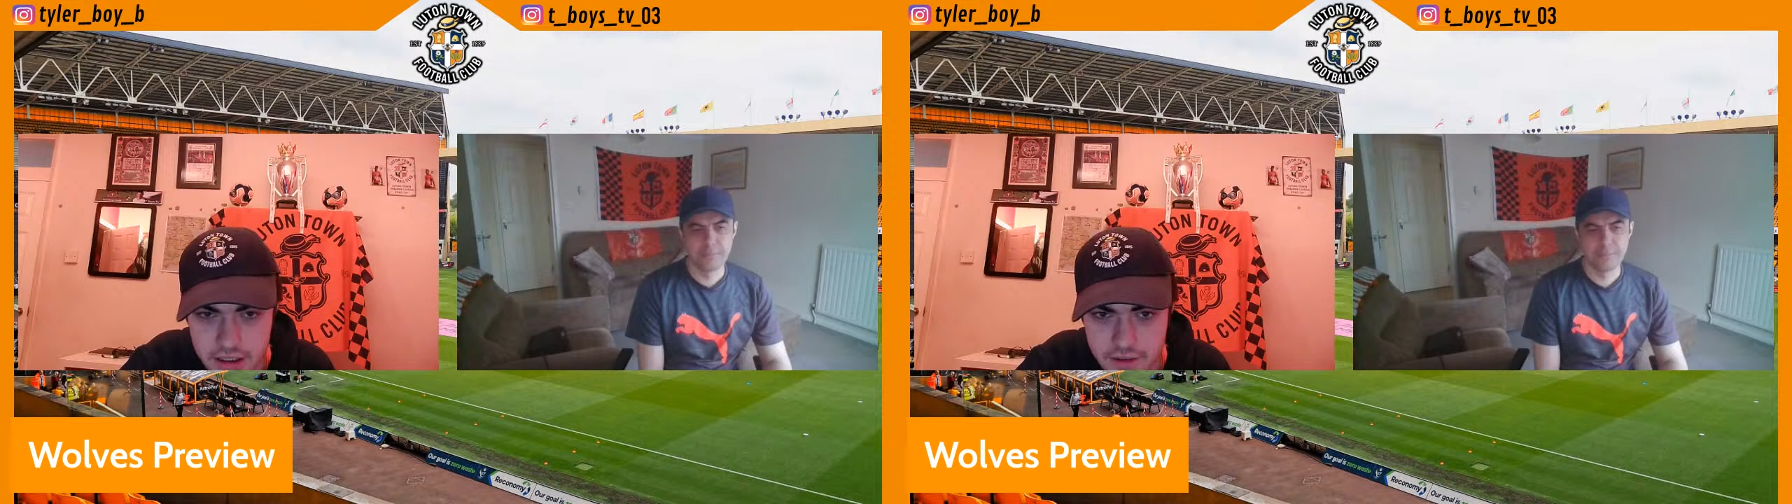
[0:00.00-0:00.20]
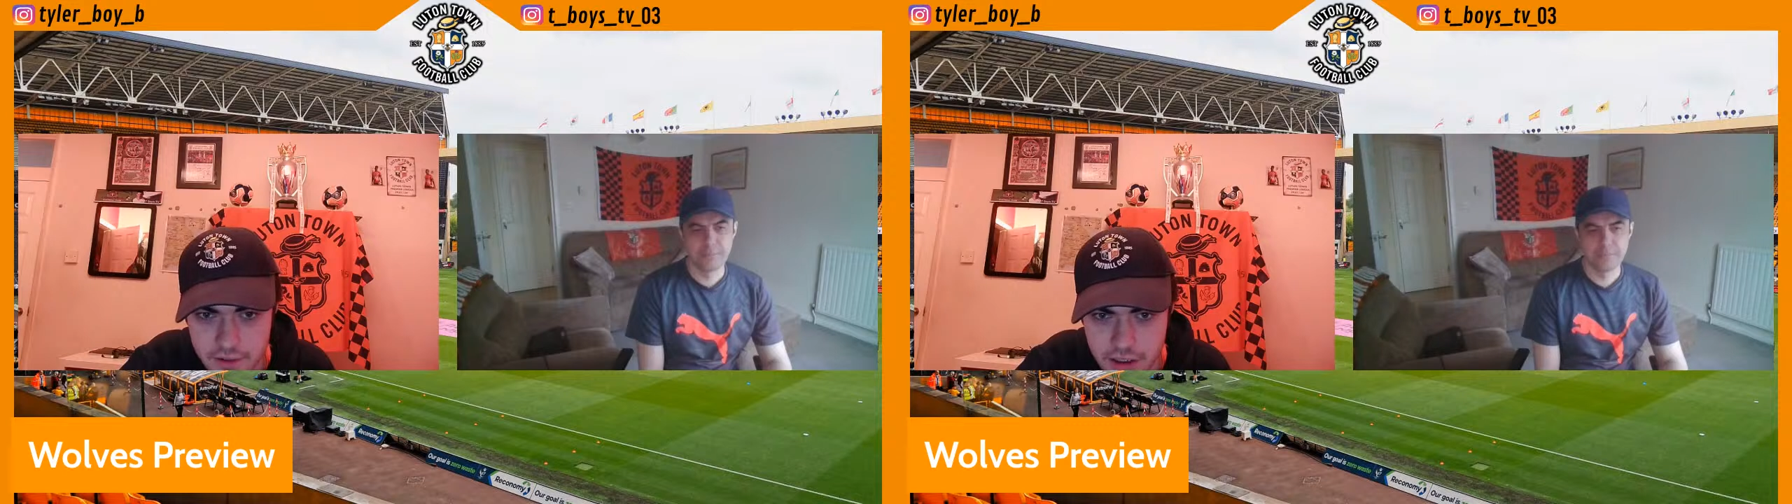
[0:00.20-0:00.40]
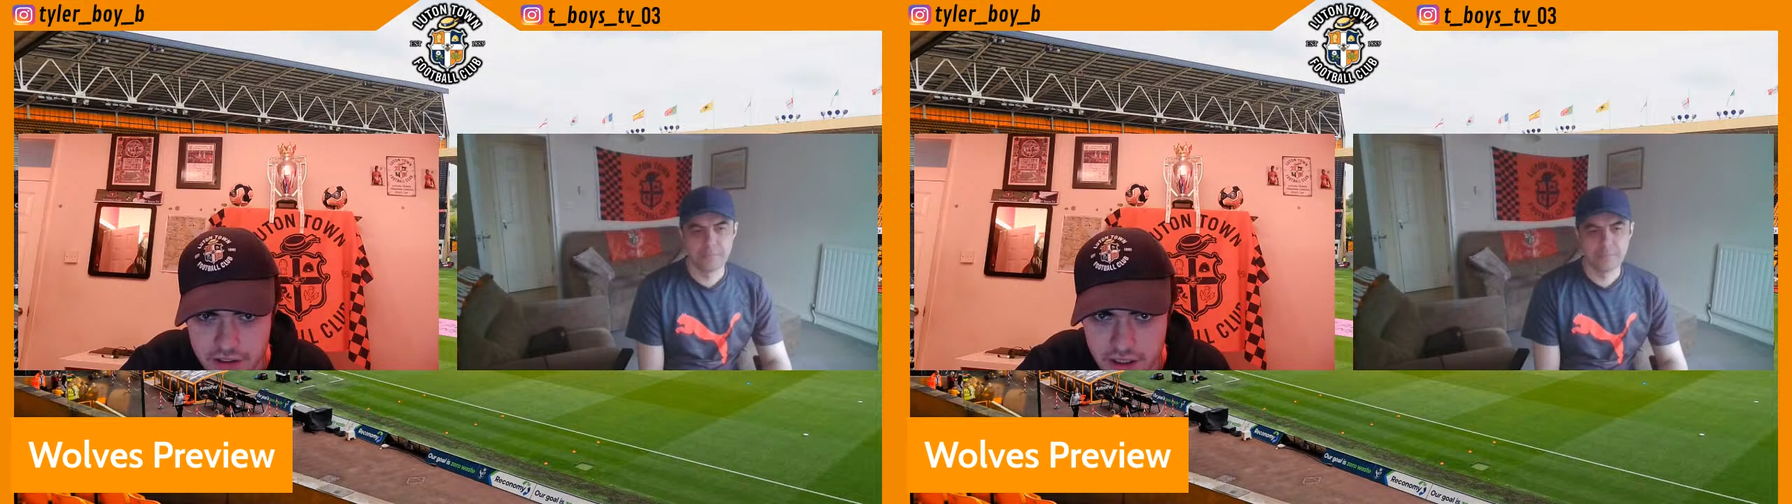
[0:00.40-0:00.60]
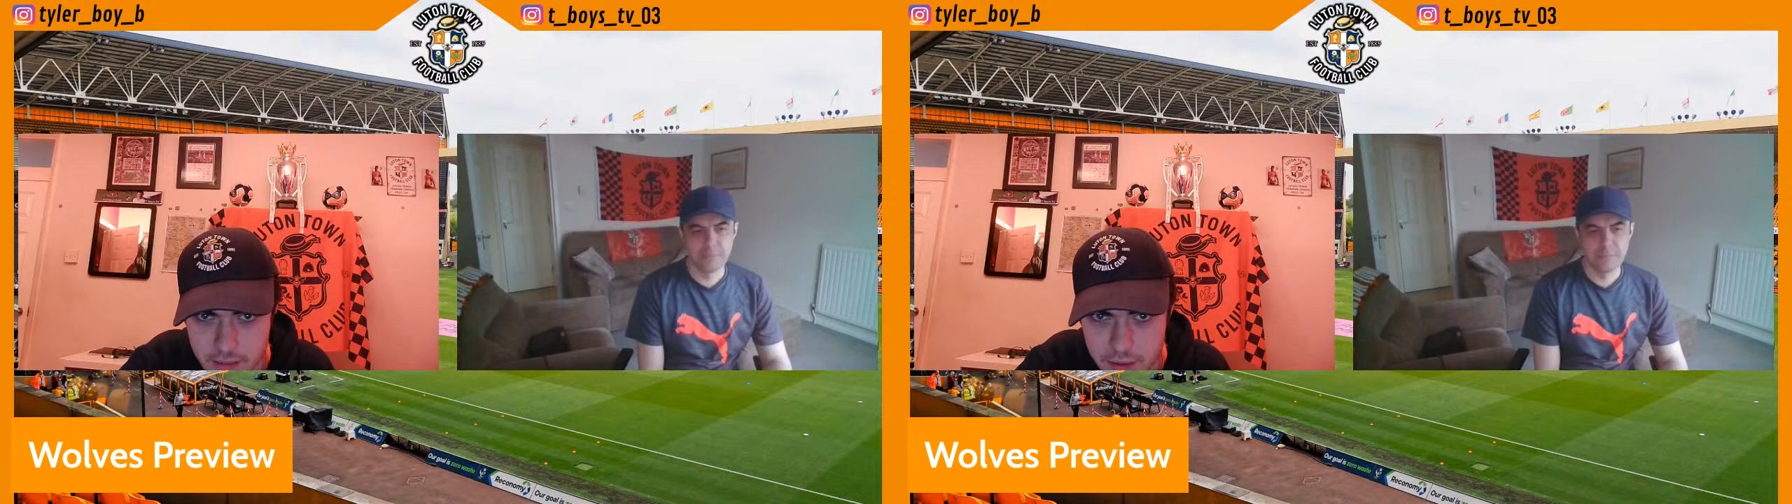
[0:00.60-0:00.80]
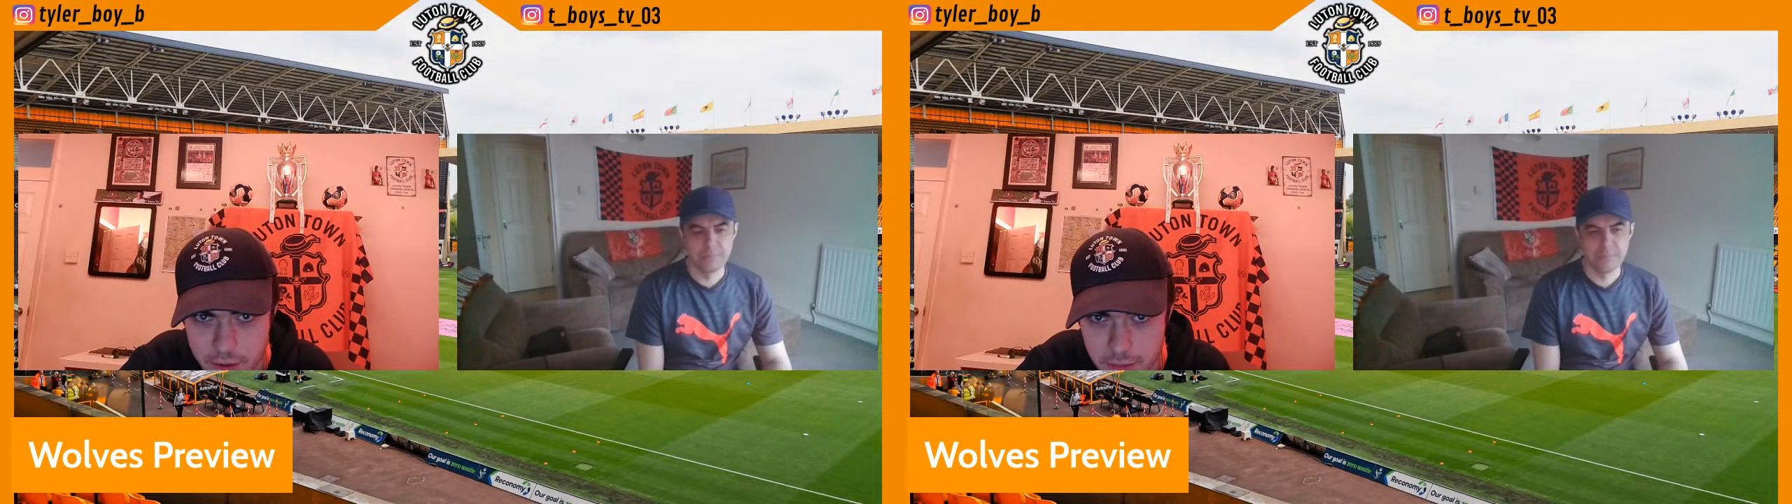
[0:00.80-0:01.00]
for
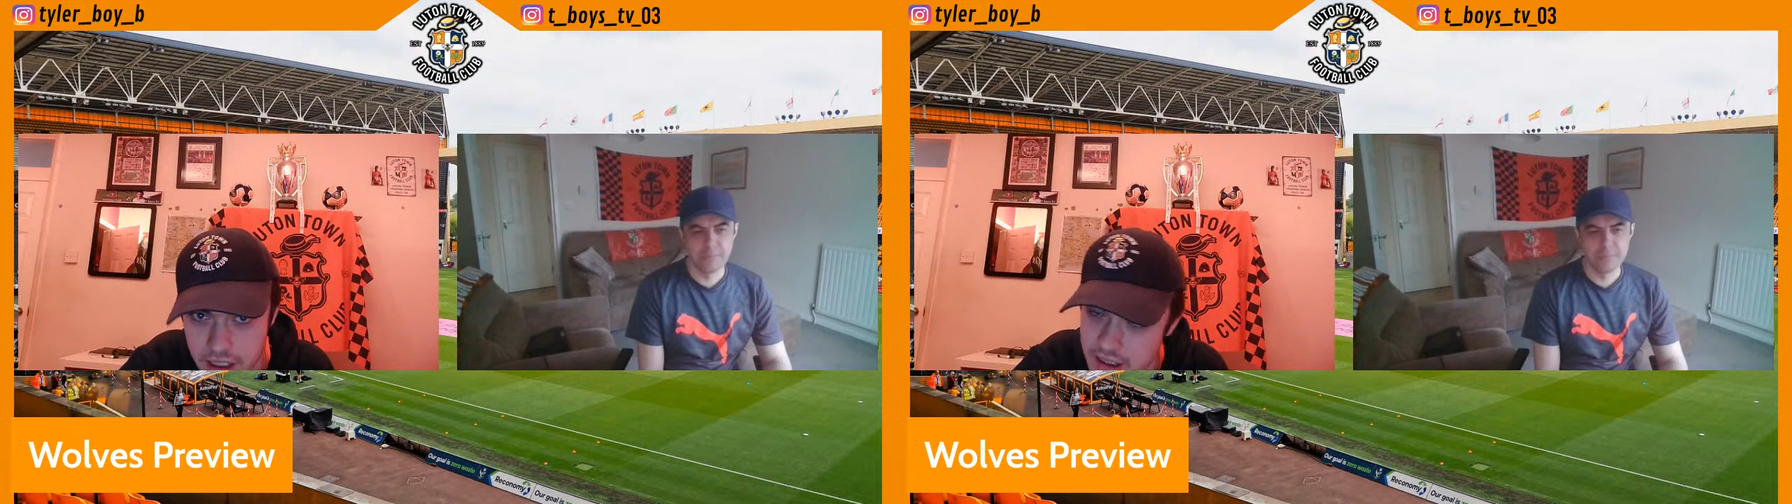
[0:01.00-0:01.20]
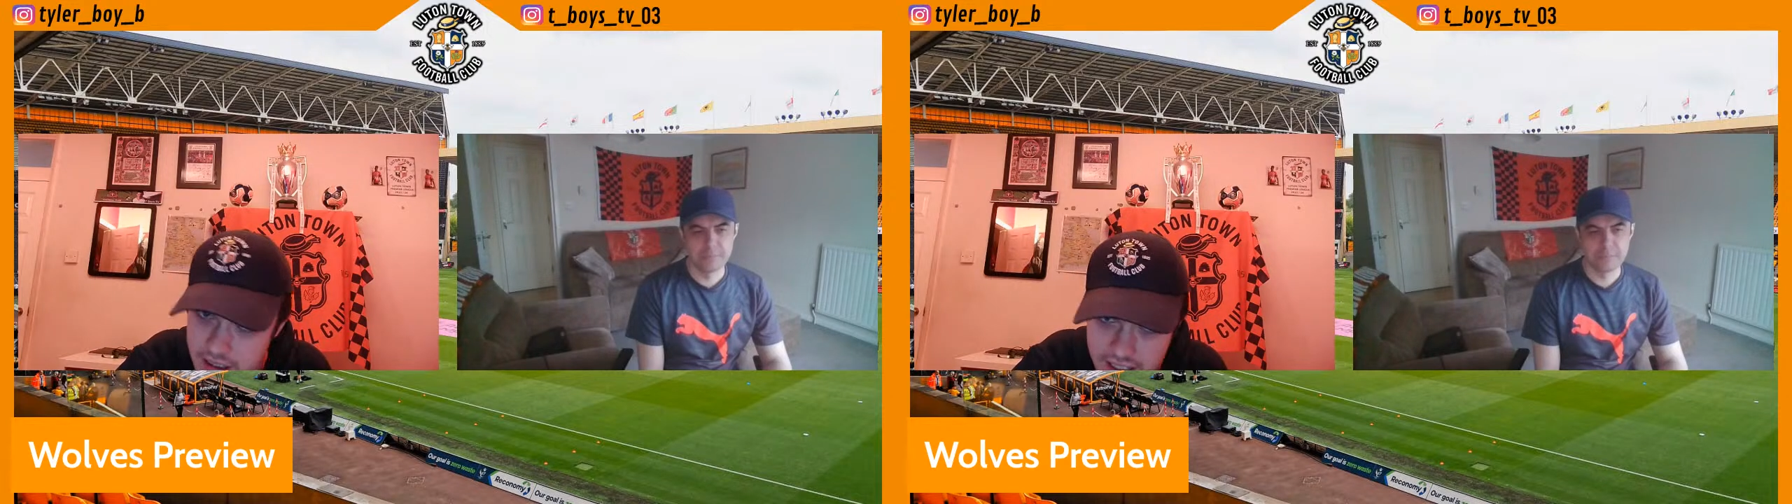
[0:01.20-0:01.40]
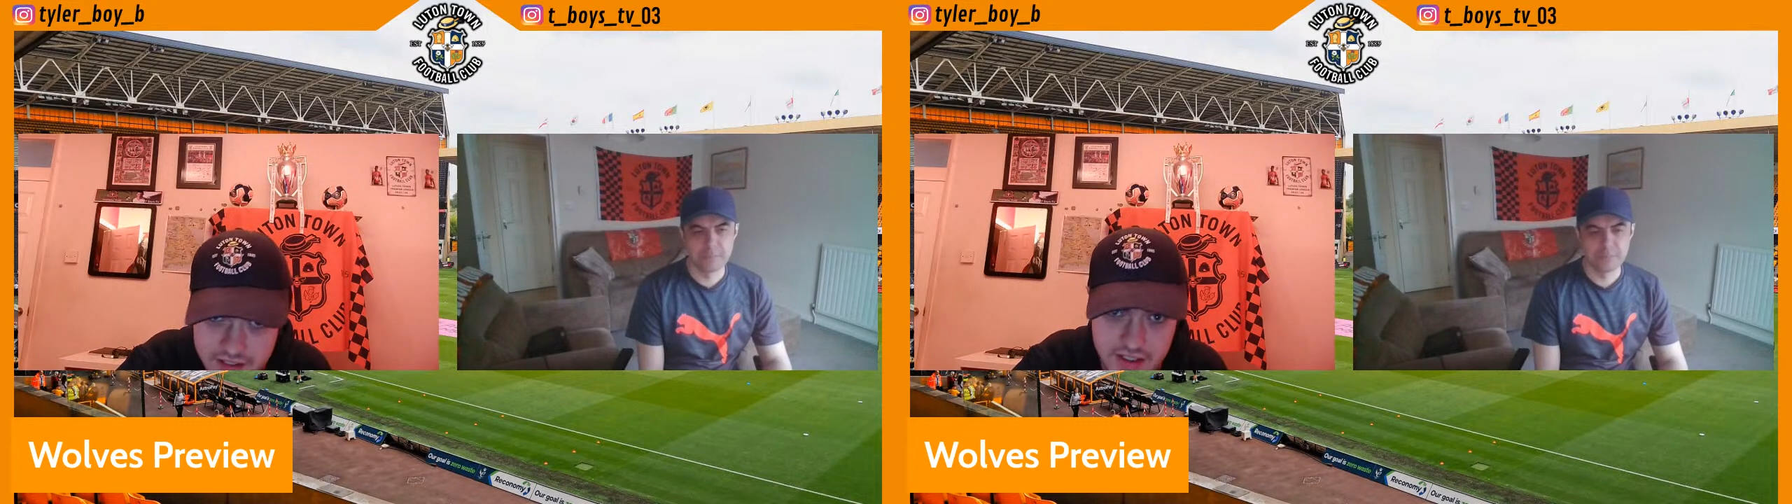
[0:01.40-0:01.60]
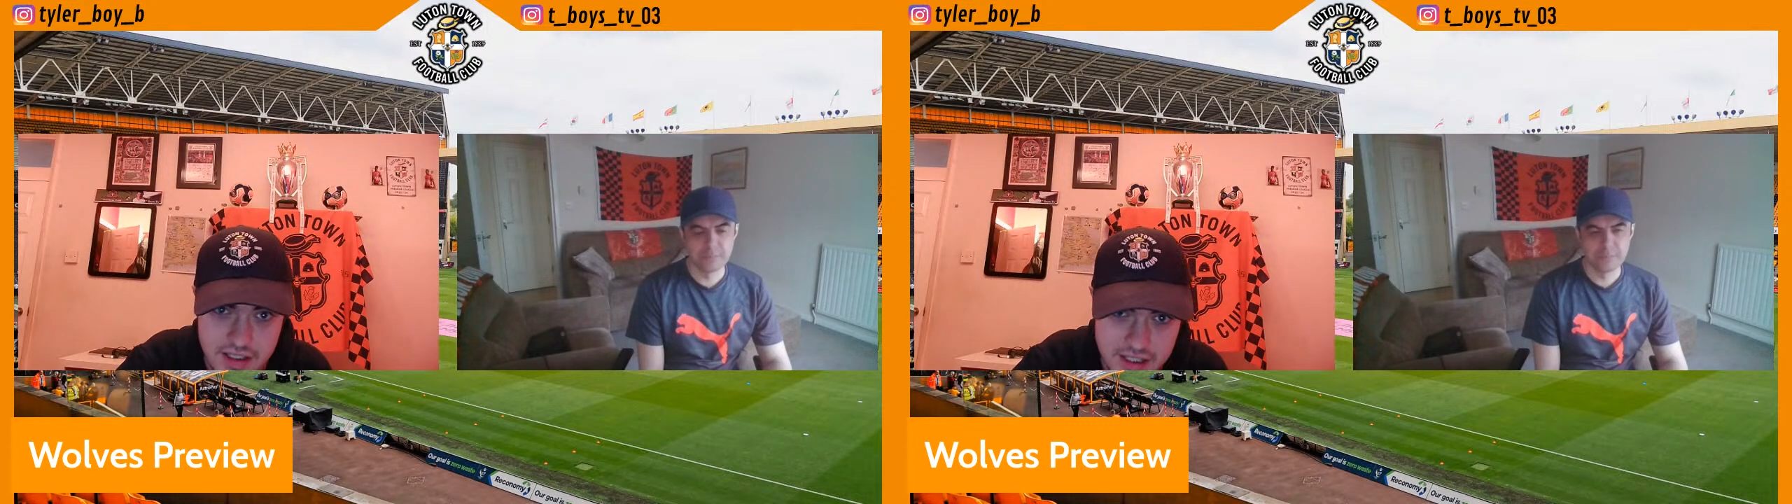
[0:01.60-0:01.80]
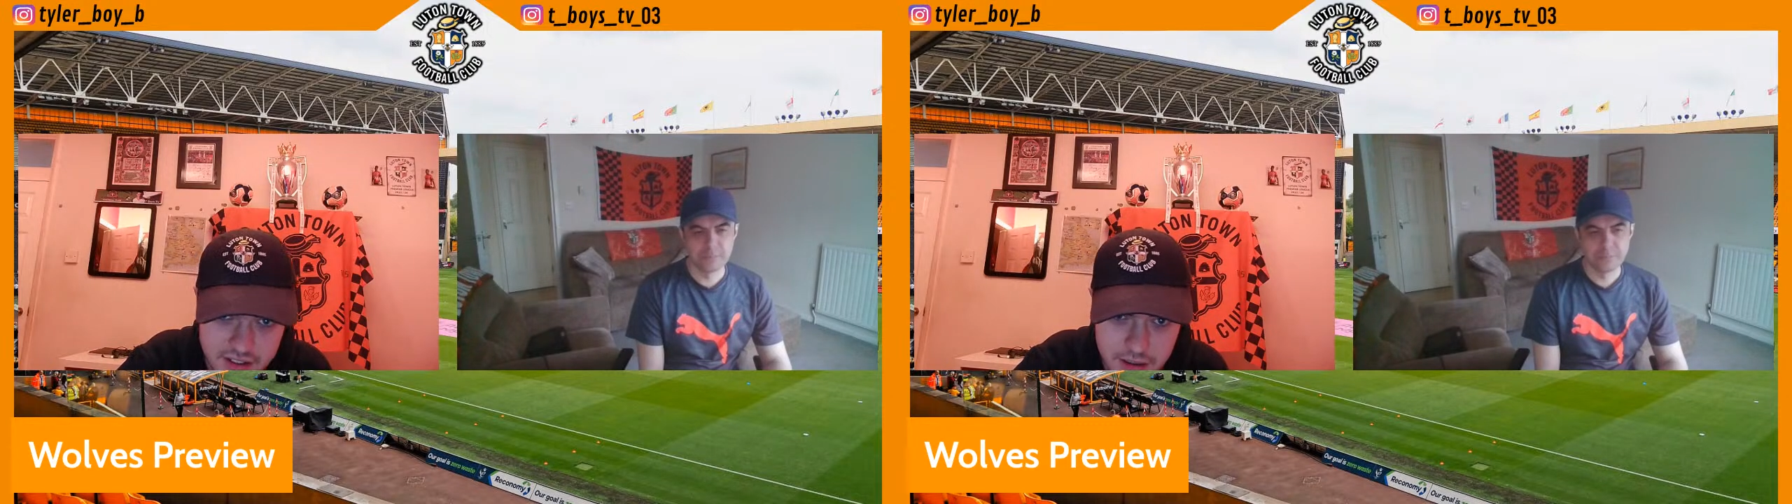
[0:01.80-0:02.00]
example, but that's
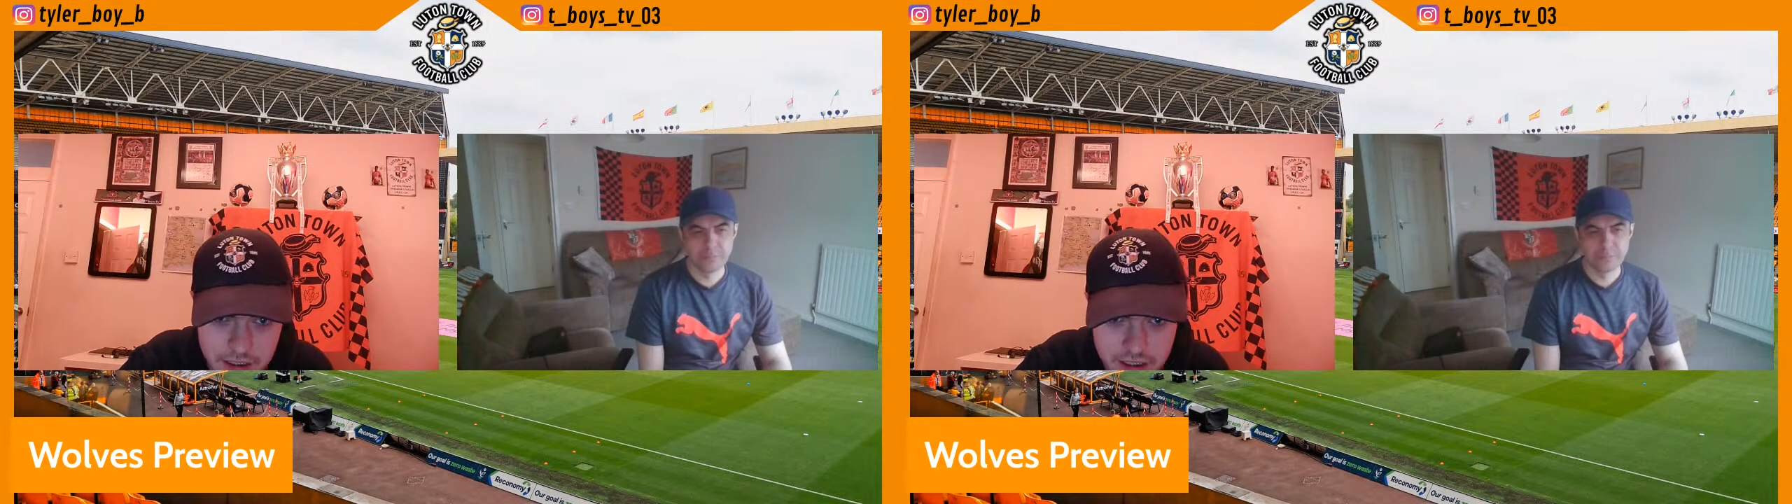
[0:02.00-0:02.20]
going to be